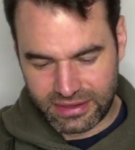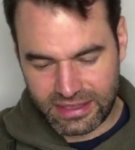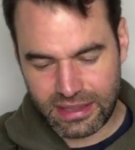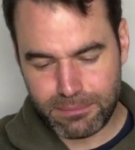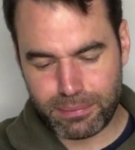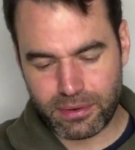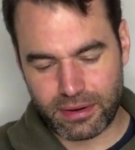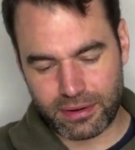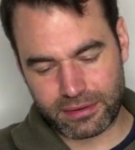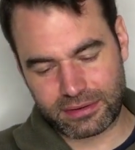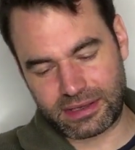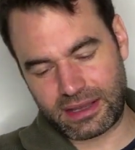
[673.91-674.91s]
deeper
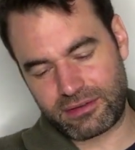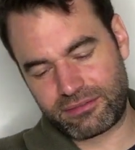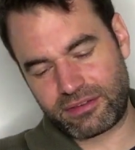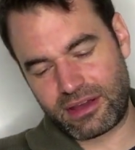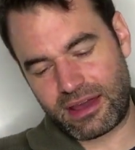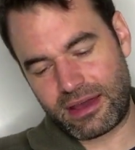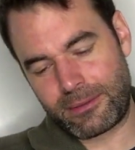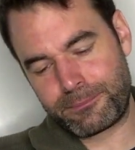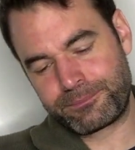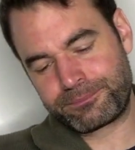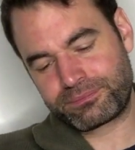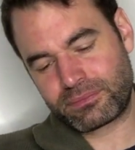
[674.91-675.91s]
kind of
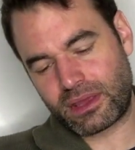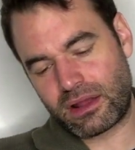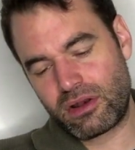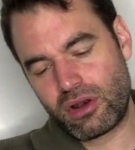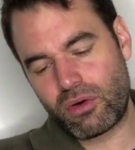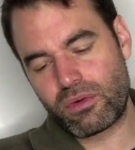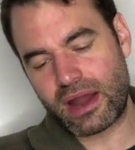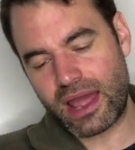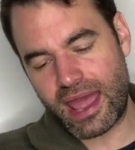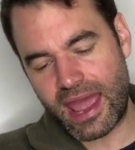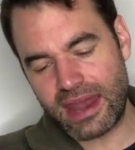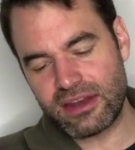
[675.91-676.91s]
lower
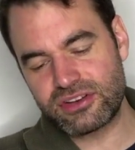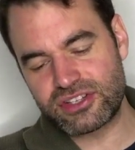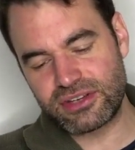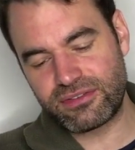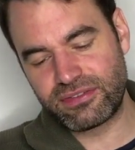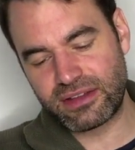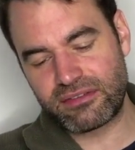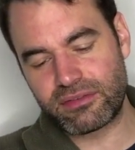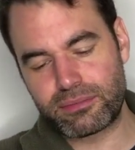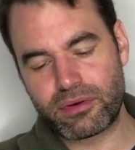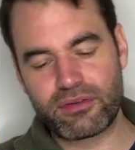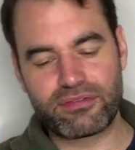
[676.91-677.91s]
energy flavor
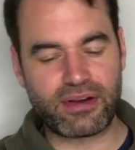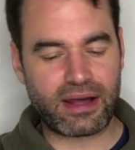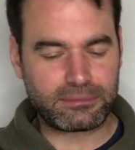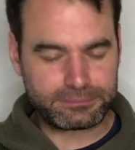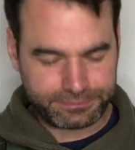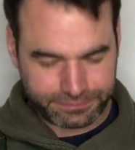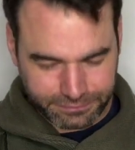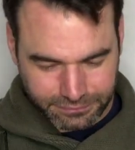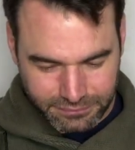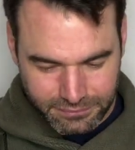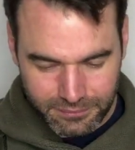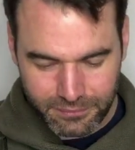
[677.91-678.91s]
profile,
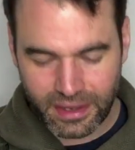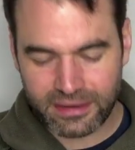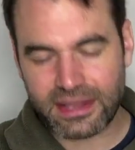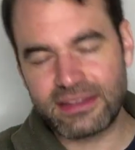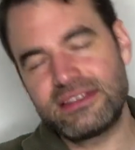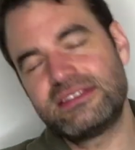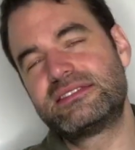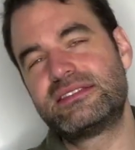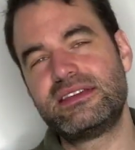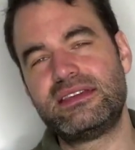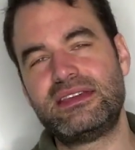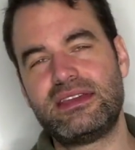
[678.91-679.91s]
then this
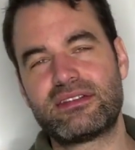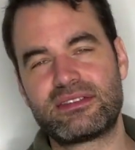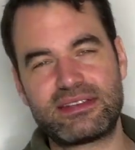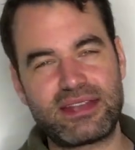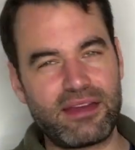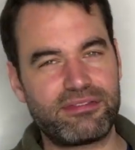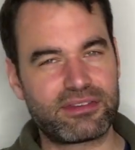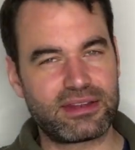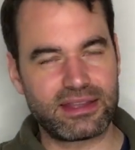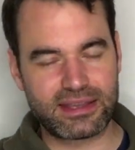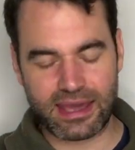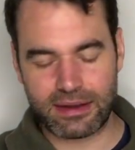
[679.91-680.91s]
tea here
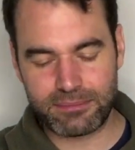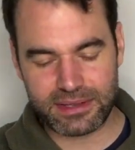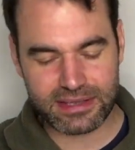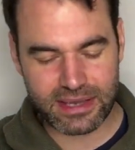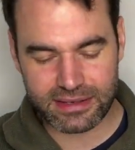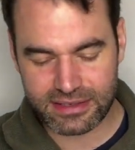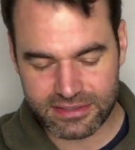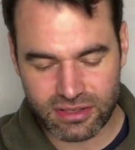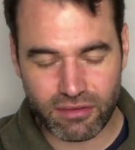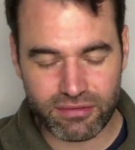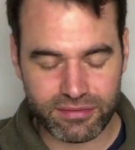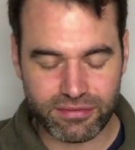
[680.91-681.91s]
definitely can be a
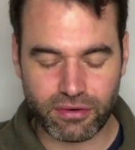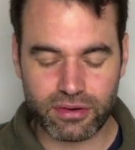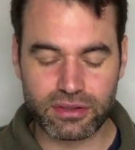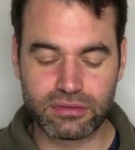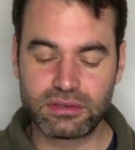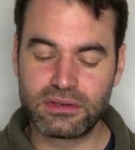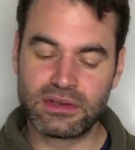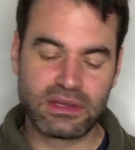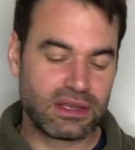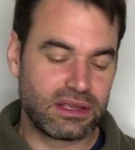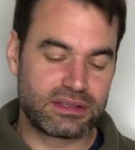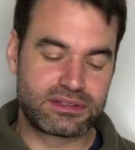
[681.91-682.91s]
discovery for you.
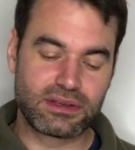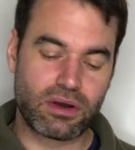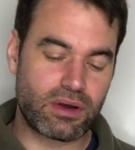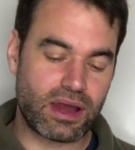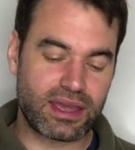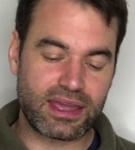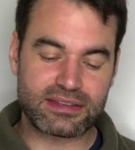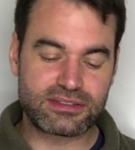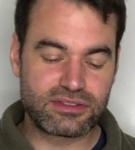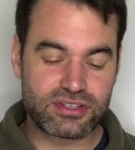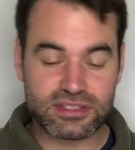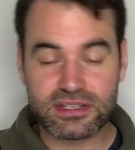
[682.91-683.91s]
So I guess
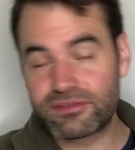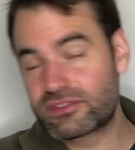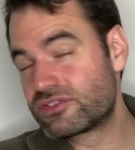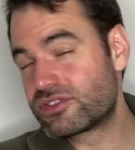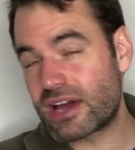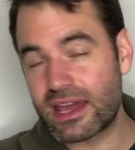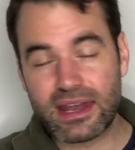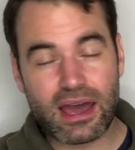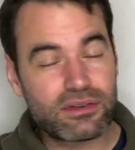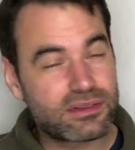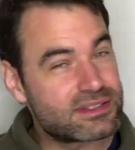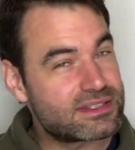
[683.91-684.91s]
you just have to try it
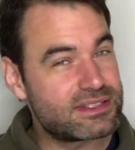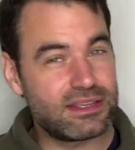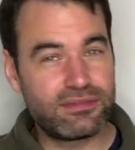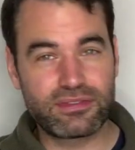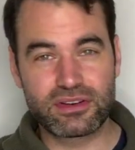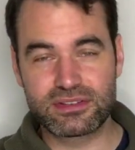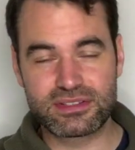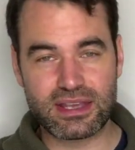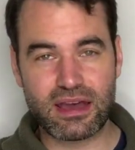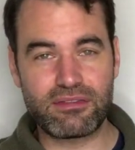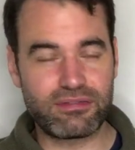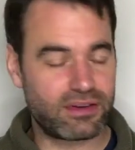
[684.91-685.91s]
out and see for
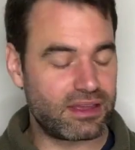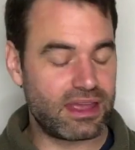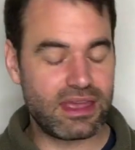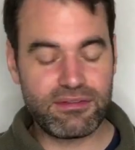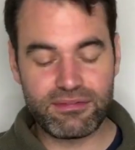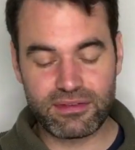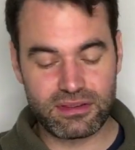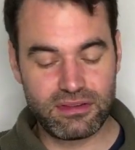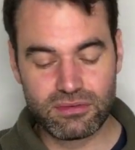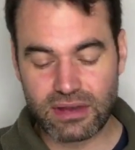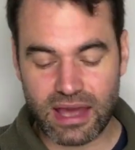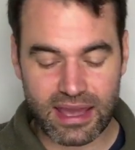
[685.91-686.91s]
yourself if
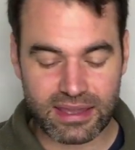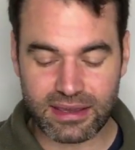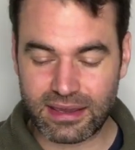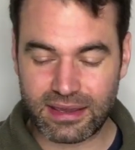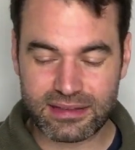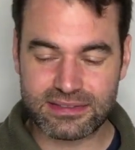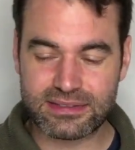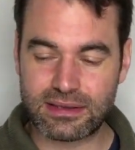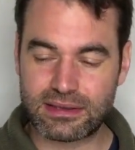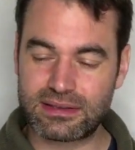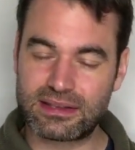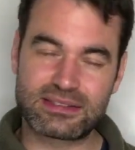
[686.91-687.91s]
you like
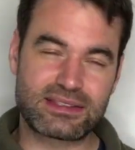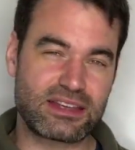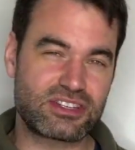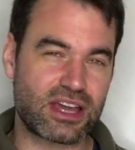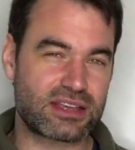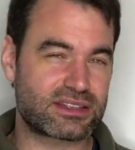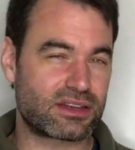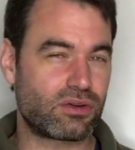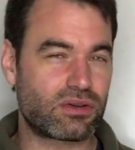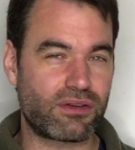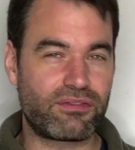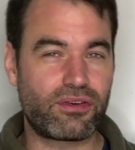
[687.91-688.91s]
the Sencha
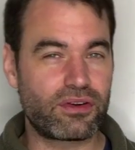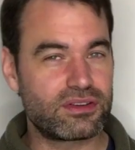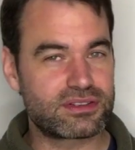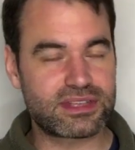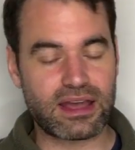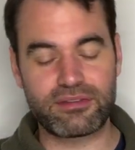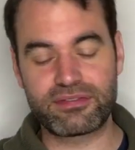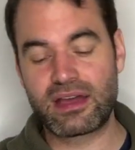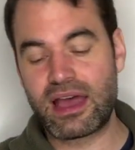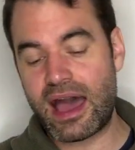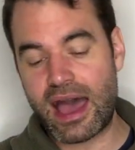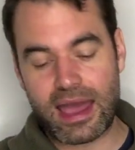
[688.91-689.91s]
Asanoka for yourself.
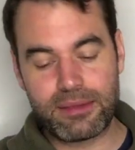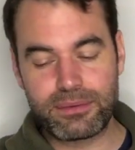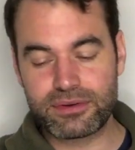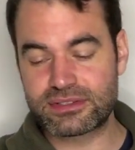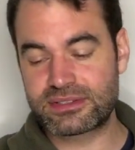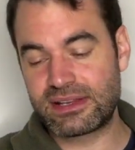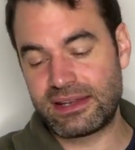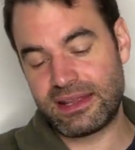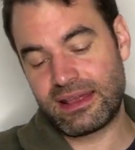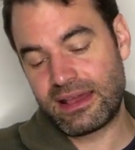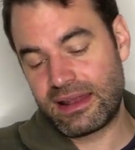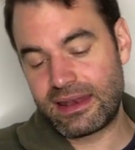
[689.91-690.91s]
I
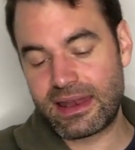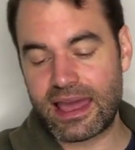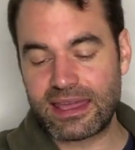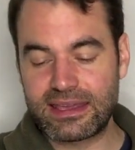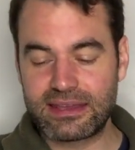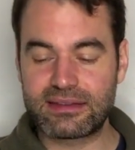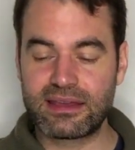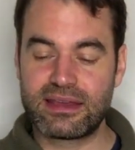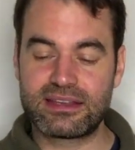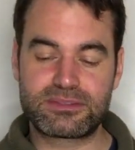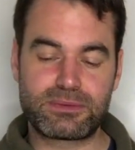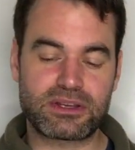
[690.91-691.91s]
personally like it,
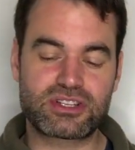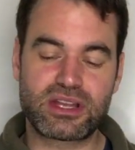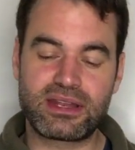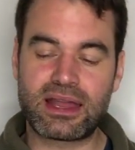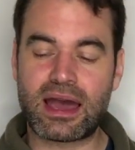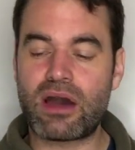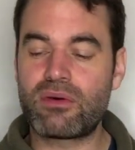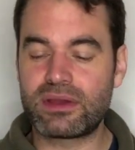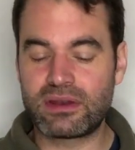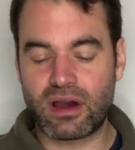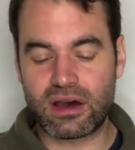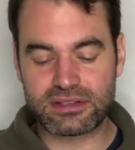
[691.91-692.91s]
especially now
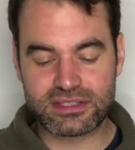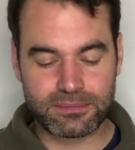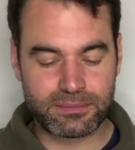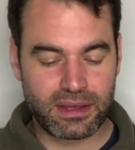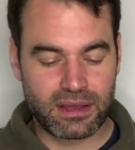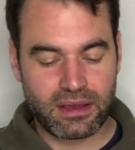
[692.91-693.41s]
in autumn